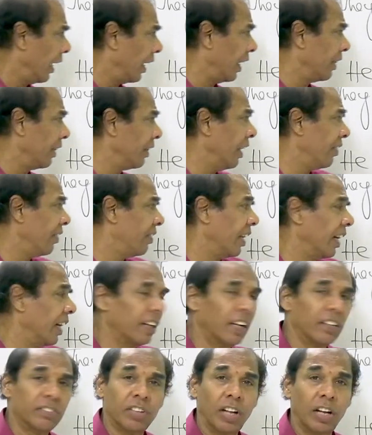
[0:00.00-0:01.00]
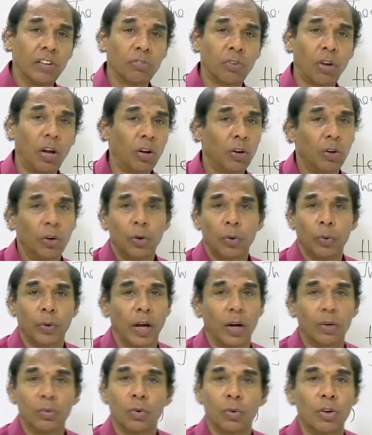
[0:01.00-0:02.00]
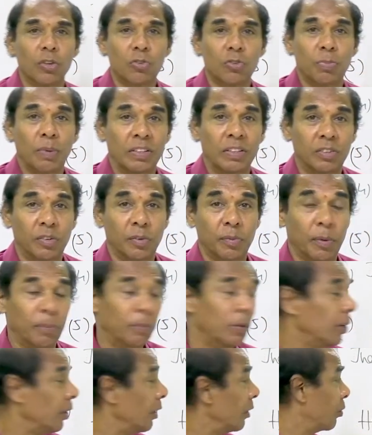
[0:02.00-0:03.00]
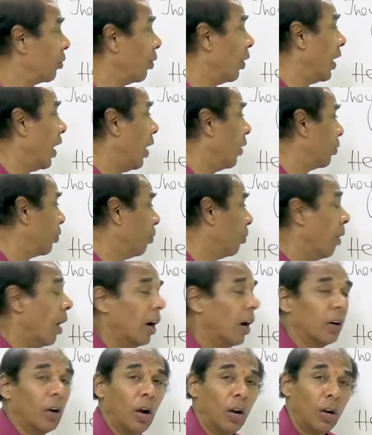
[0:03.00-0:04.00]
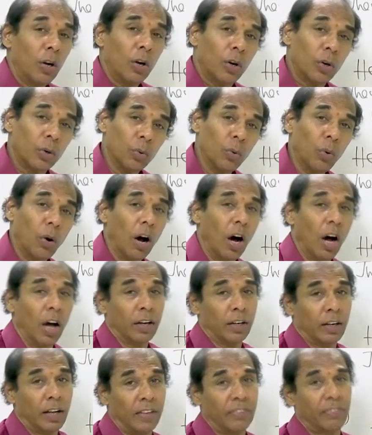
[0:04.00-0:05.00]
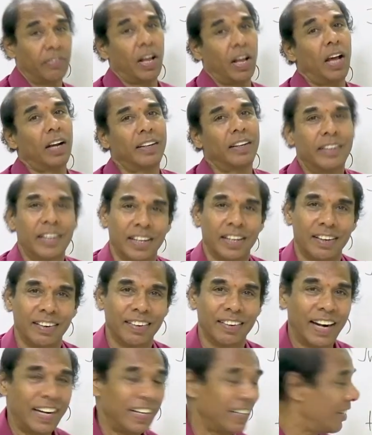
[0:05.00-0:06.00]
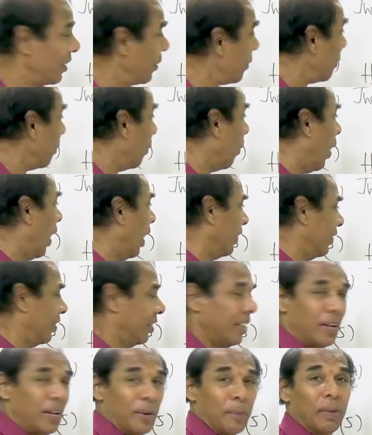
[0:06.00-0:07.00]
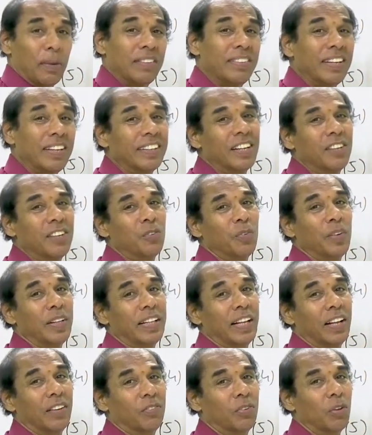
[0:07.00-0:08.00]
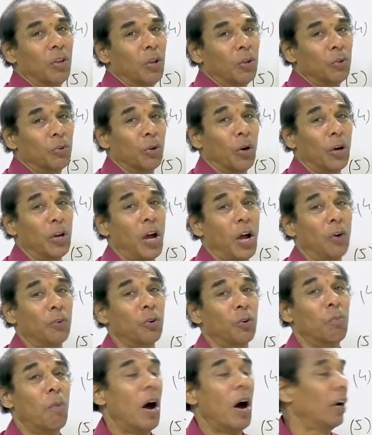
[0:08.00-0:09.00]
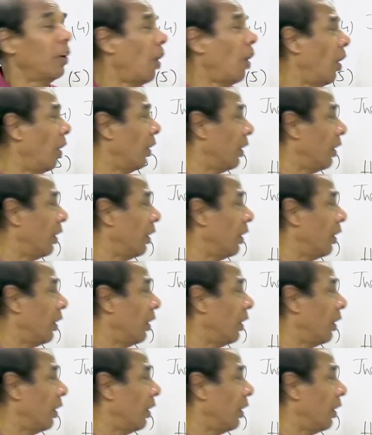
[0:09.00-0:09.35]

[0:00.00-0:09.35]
in this sentence also, we have no special verb. So I have to borrow, do or does or did. Right? Wants. Present tense with s. So I have to borrow